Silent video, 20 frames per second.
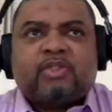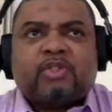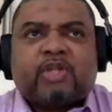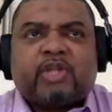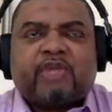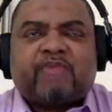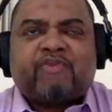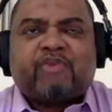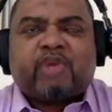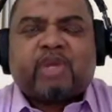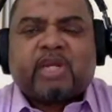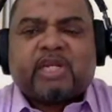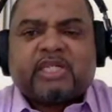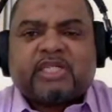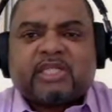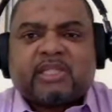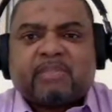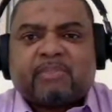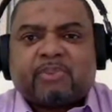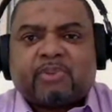To give you an
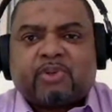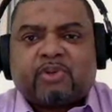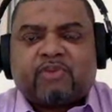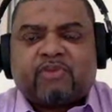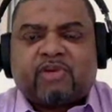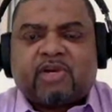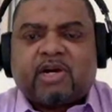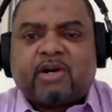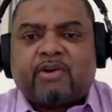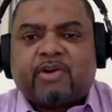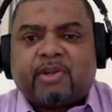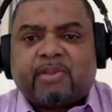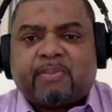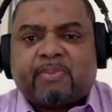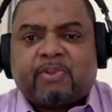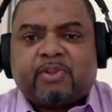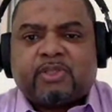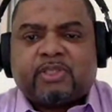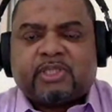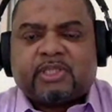example of how
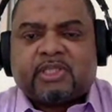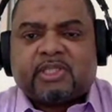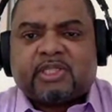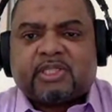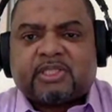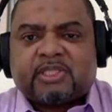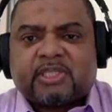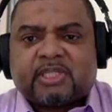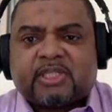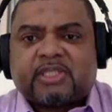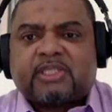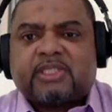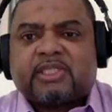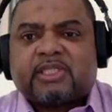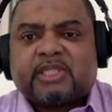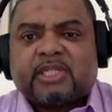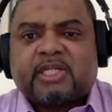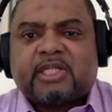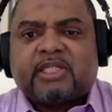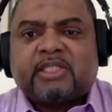important this
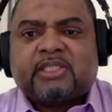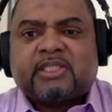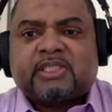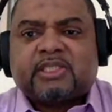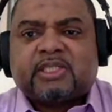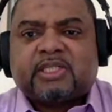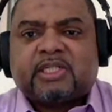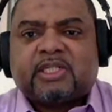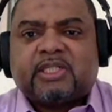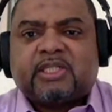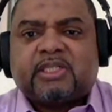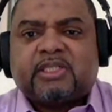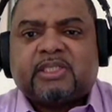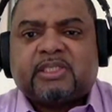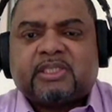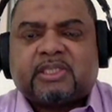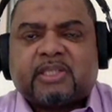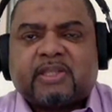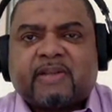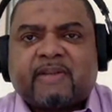sector
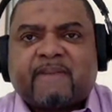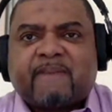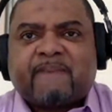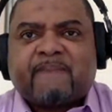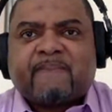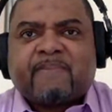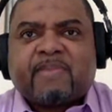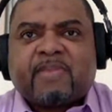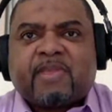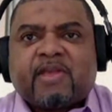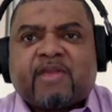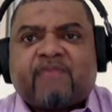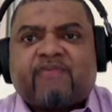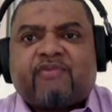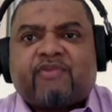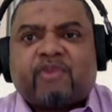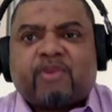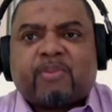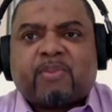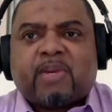is
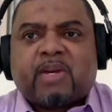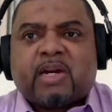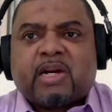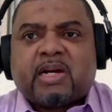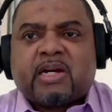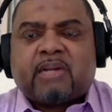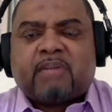from